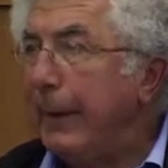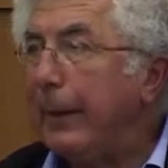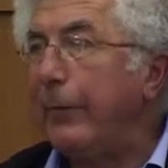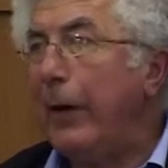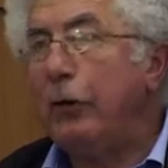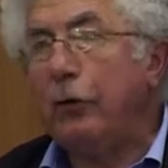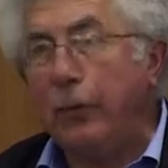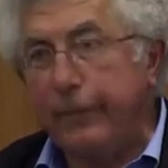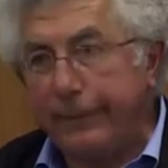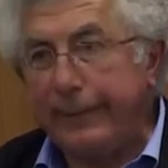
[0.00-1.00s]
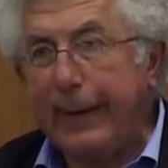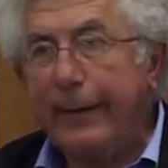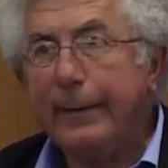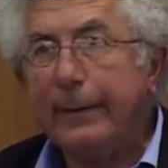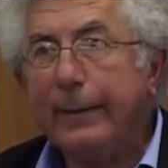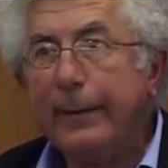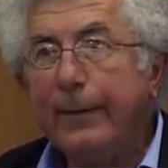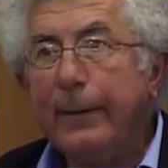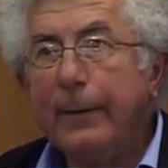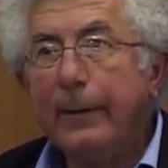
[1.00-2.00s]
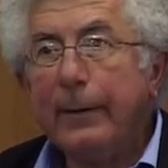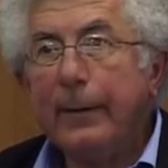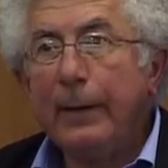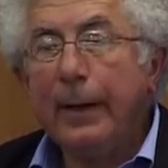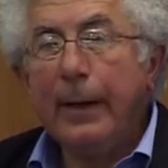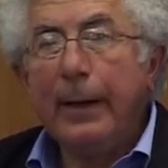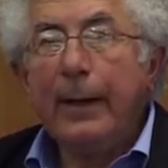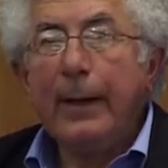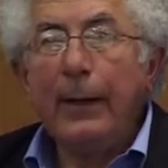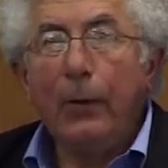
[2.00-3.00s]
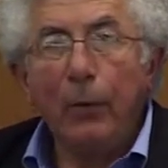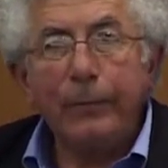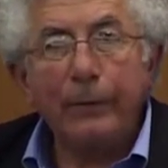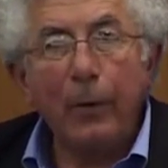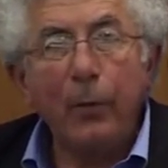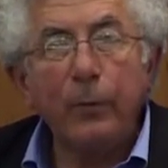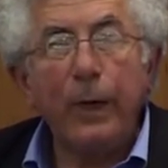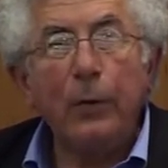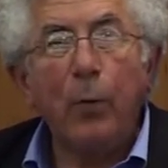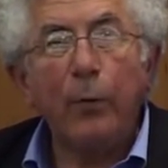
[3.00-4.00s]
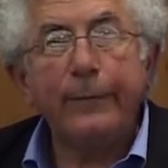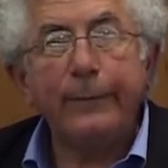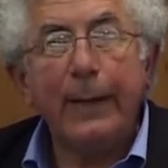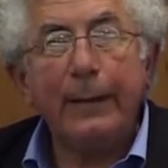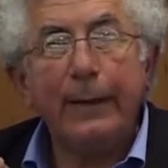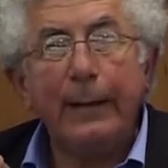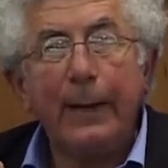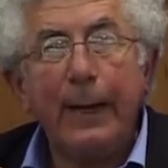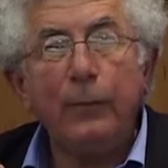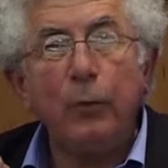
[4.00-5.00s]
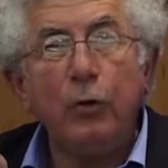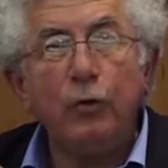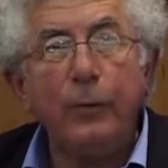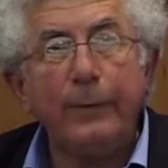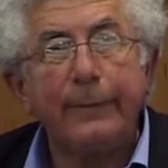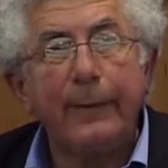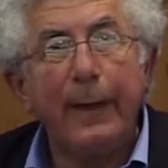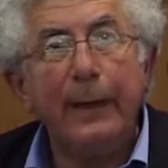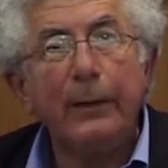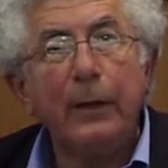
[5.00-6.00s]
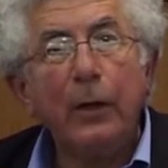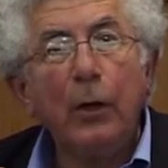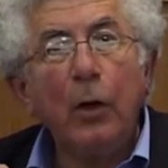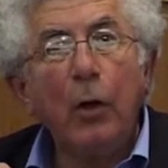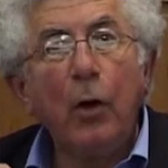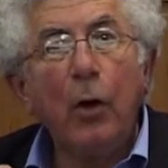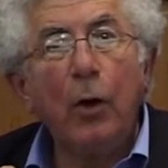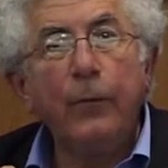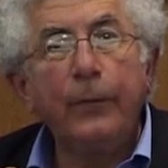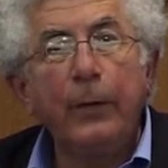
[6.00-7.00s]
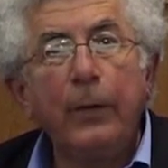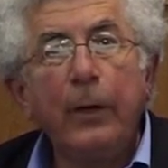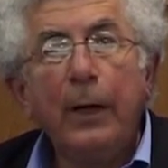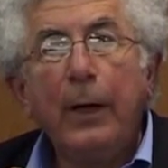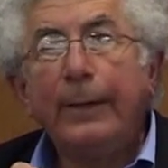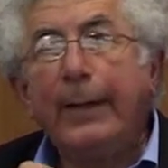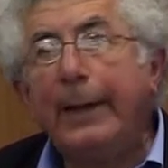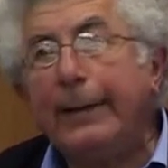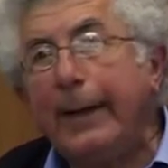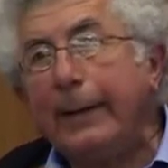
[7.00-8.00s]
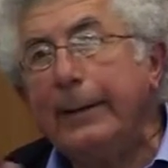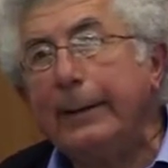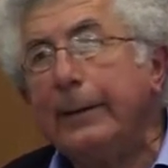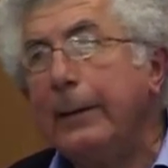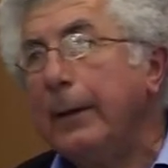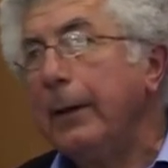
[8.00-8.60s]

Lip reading: declaration of state, and also they staked a claim to a Jewish state over the entire